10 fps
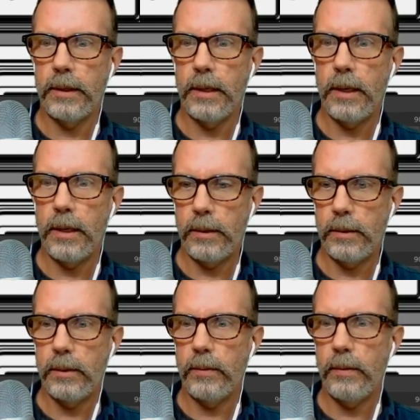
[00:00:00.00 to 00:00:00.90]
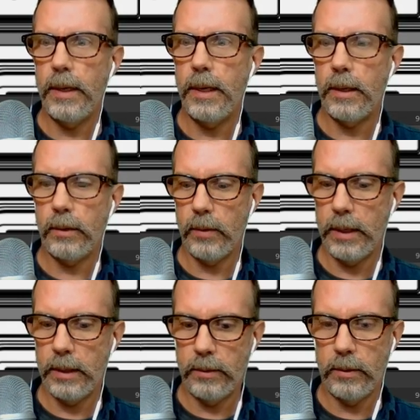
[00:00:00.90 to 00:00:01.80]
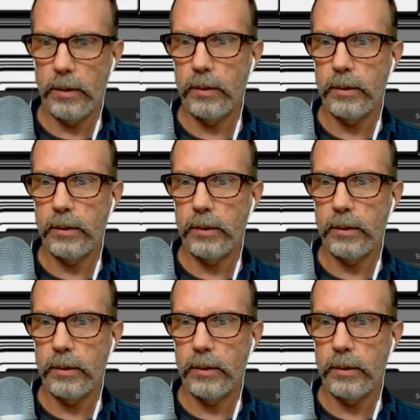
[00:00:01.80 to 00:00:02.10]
there. Well, I'll go ahead and do those.